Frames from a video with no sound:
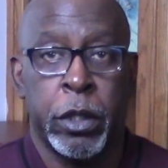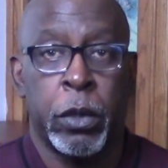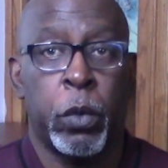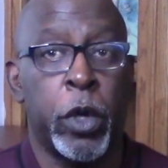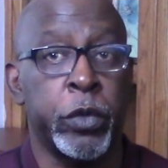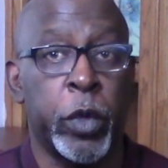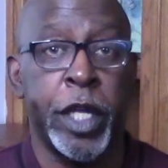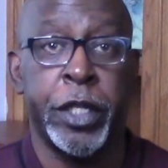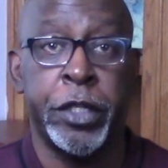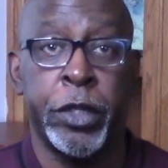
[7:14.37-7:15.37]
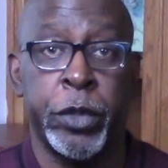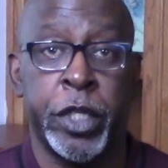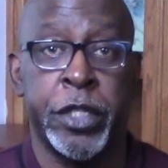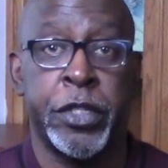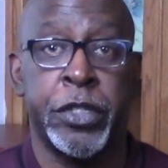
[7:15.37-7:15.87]
One way to do
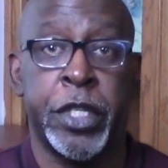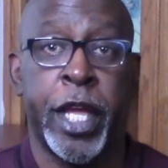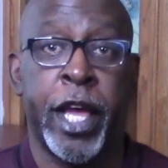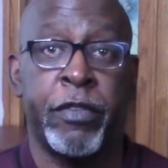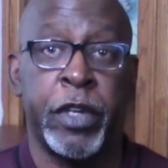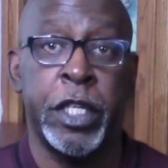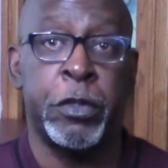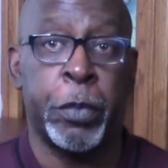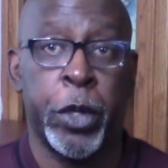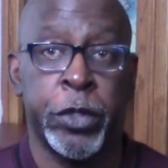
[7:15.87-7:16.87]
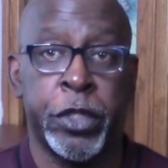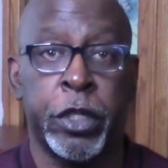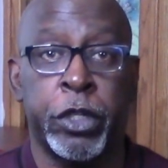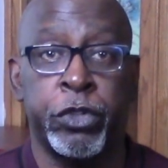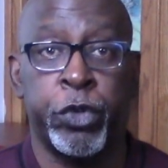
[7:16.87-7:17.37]
this is to have each person
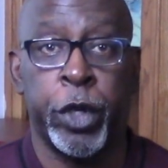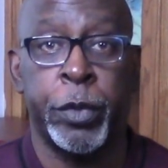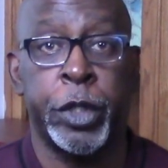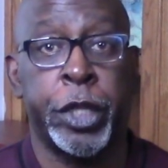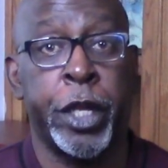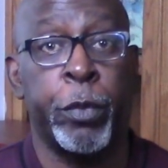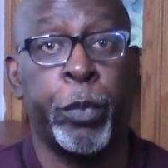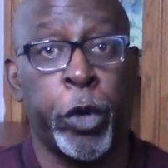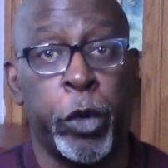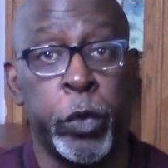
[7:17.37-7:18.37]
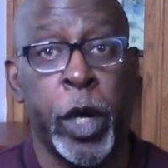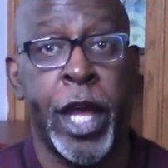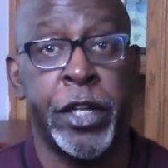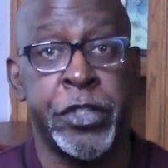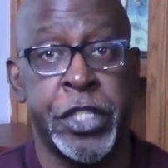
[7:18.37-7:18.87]
contribute their pro
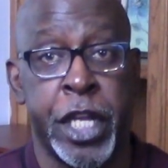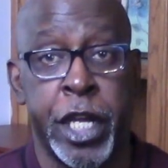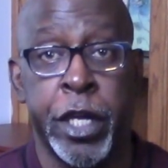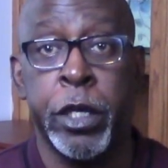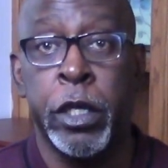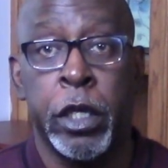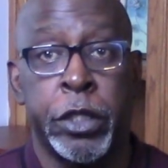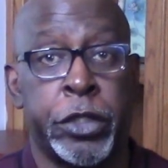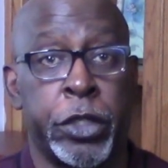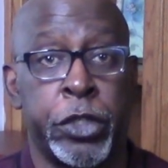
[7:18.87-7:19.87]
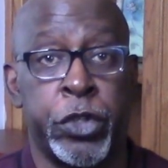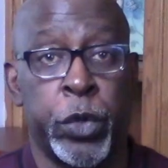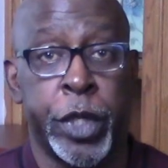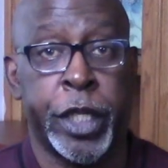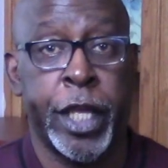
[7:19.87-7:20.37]
rata share to the
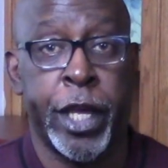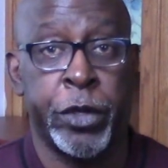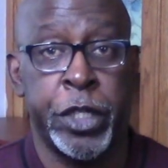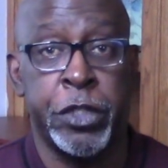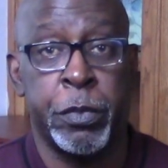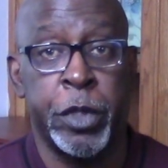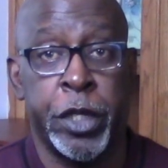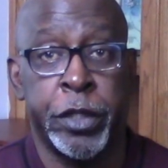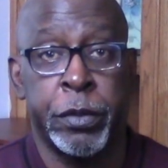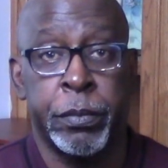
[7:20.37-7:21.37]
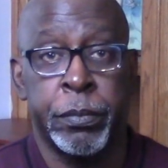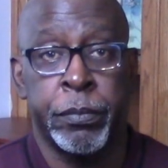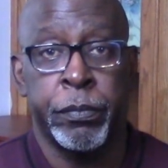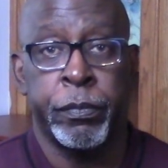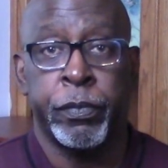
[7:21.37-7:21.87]
joint account each month.
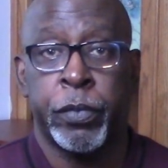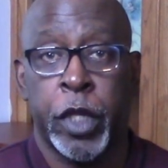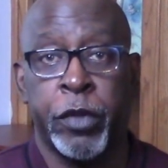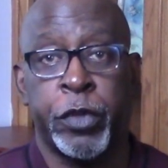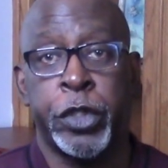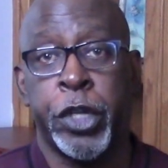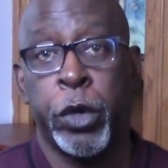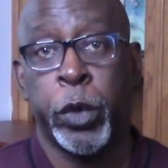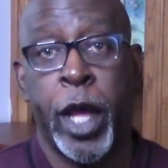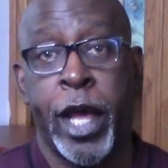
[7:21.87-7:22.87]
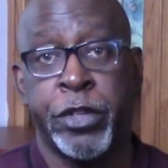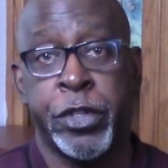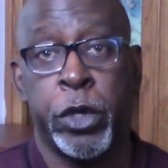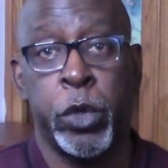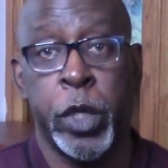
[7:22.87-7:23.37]
If the total
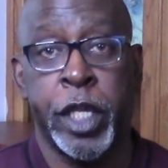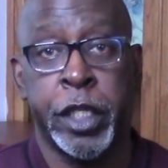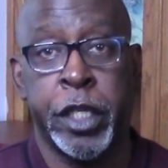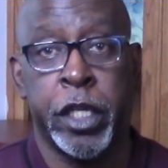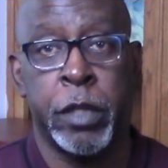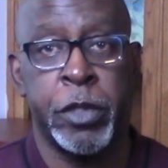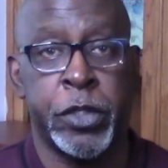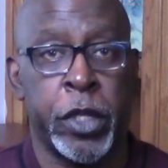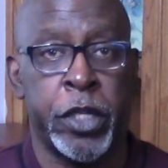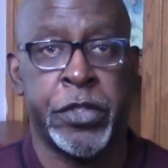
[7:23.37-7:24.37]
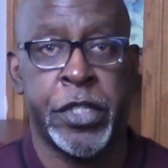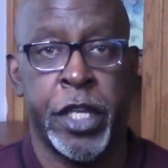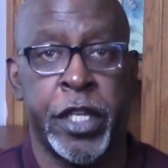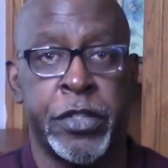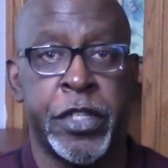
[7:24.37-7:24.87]
household income is, let's
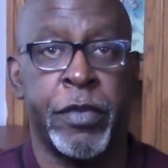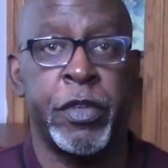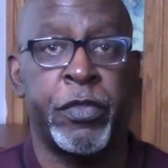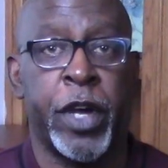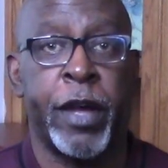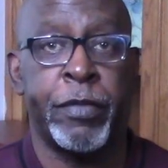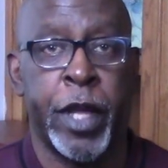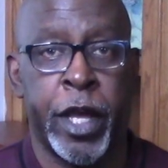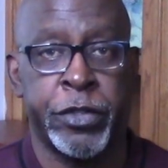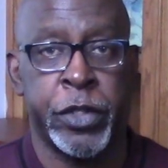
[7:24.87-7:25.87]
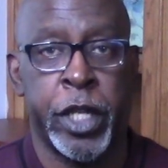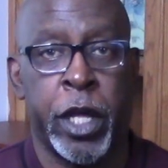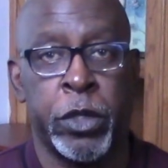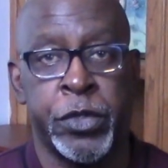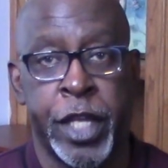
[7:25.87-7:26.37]
say,
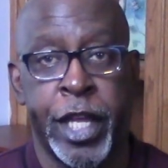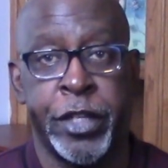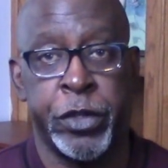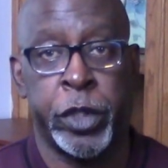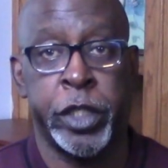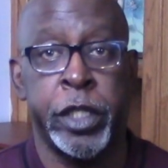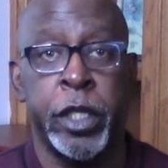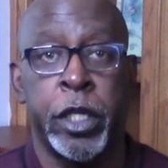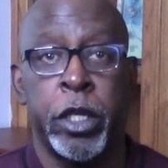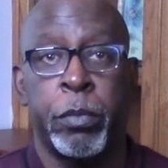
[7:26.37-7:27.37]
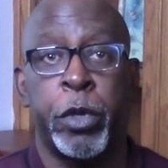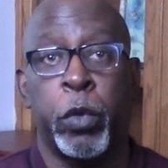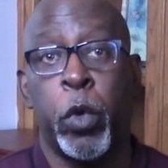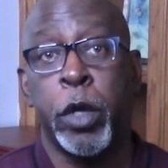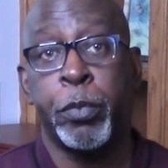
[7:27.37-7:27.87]
$75,000 annually,
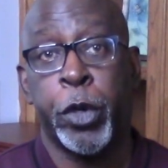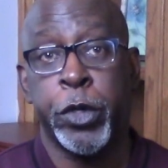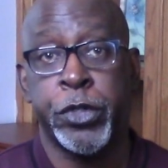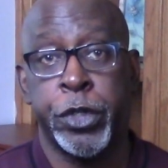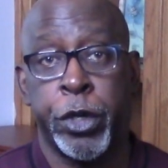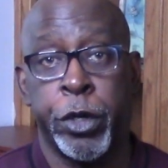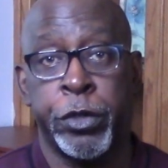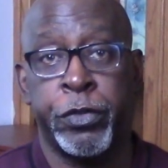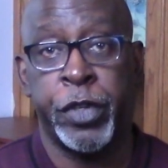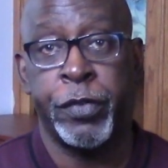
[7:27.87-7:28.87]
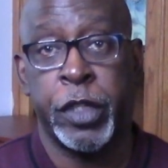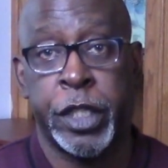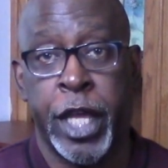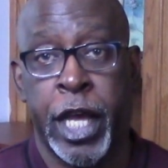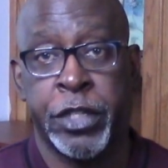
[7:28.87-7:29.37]
but one person earns
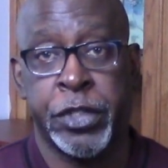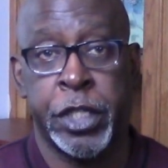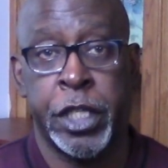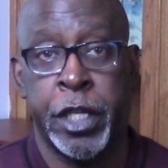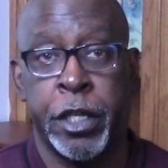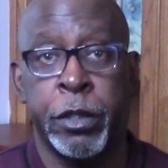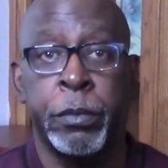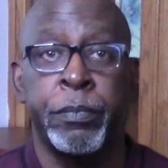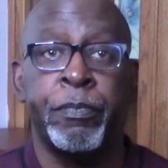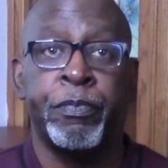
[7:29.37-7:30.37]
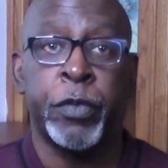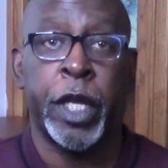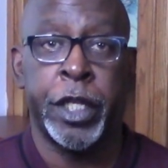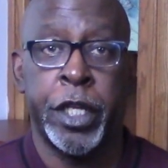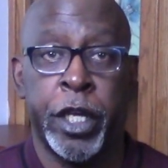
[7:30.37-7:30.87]
$50,000 a year
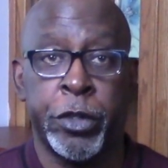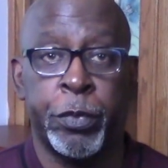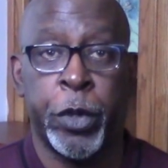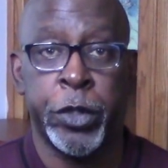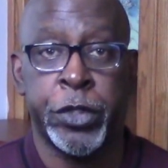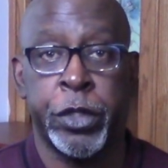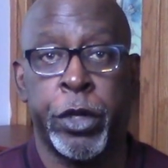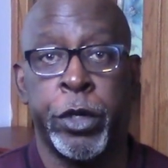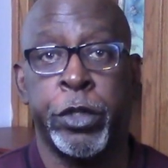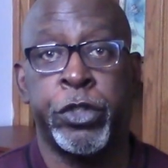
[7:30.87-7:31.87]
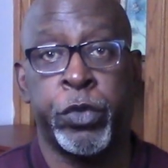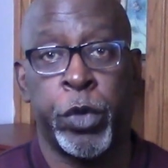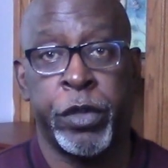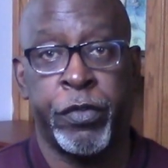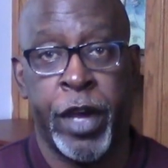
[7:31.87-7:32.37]
and the other person earns
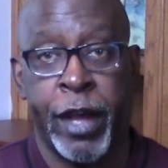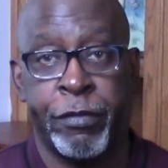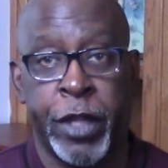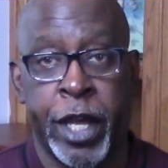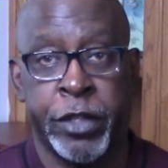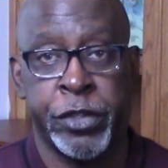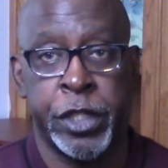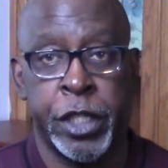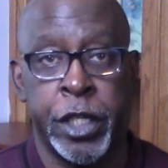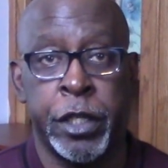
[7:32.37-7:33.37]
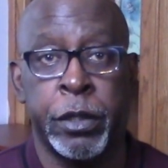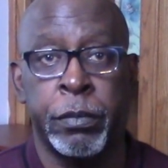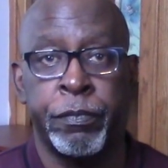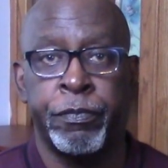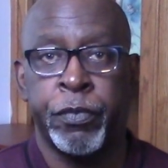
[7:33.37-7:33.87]
$25,000 a year,
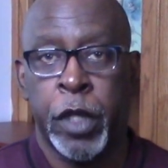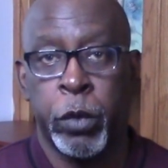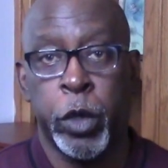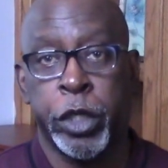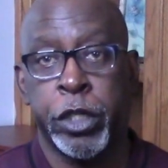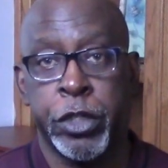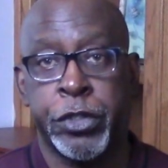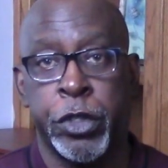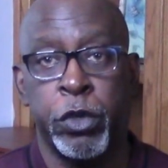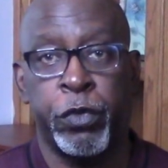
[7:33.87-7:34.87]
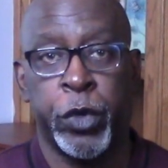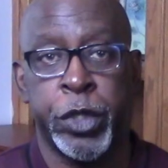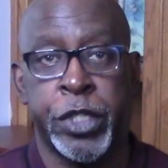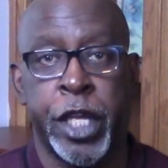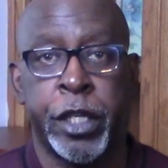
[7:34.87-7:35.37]
and we're going to assume for
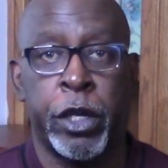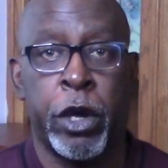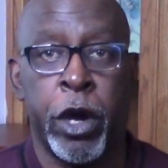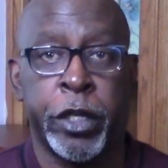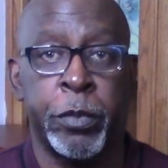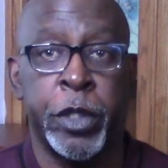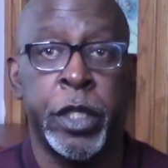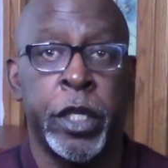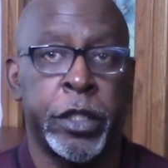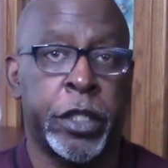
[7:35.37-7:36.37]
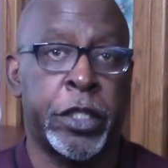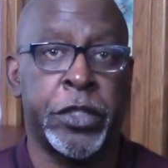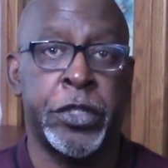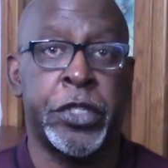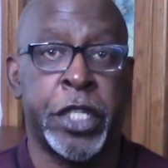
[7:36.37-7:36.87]
the sake of argument that
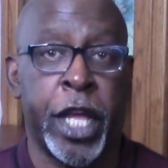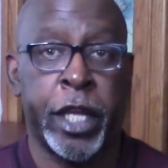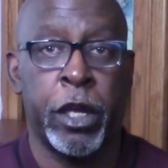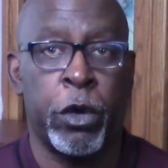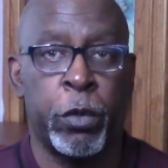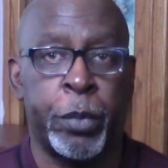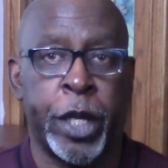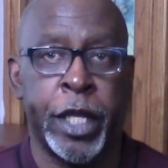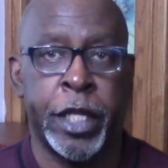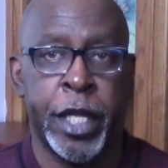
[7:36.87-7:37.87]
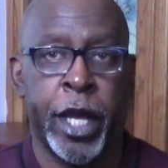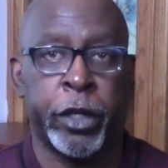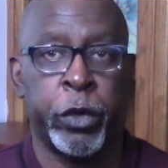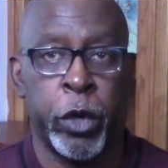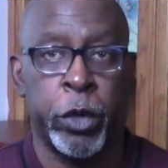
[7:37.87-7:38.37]
this is take-home pay and
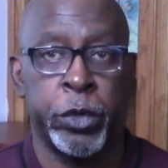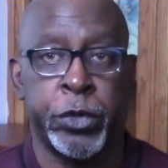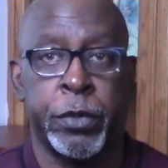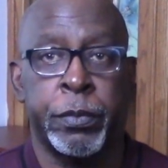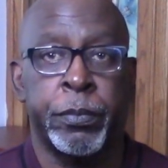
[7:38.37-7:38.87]
not gross.